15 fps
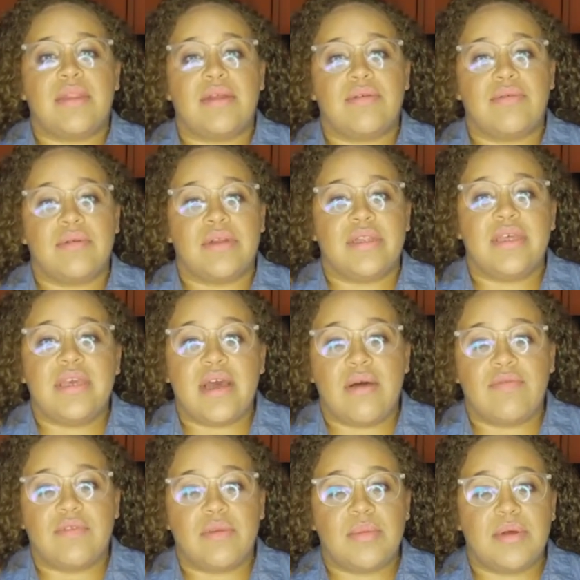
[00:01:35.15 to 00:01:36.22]
they're really
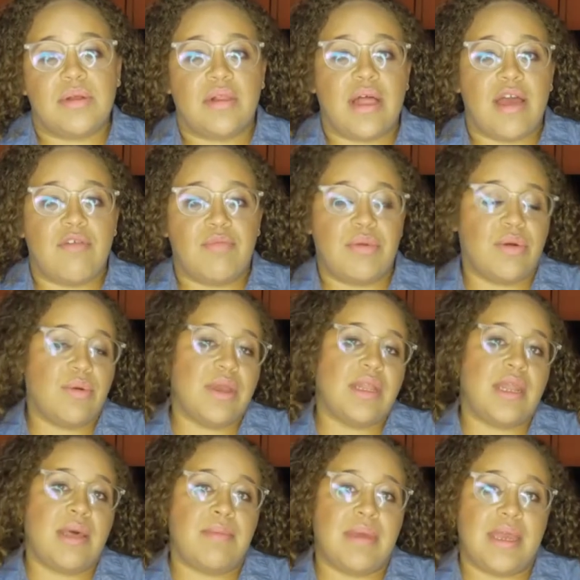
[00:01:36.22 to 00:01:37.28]
comfortable. I've broken
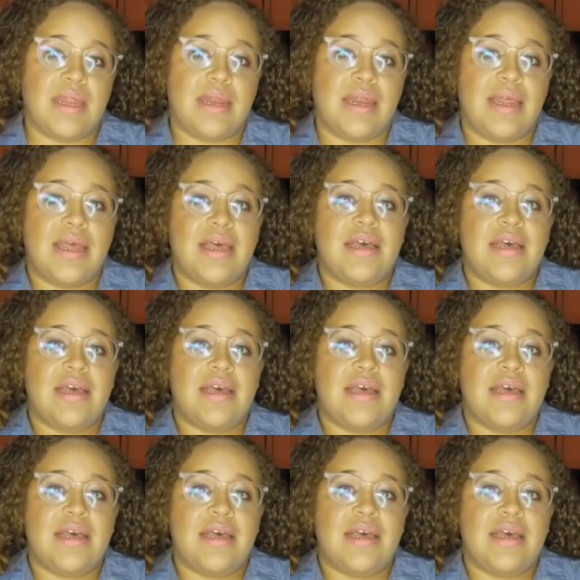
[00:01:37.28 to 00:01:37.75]
them in.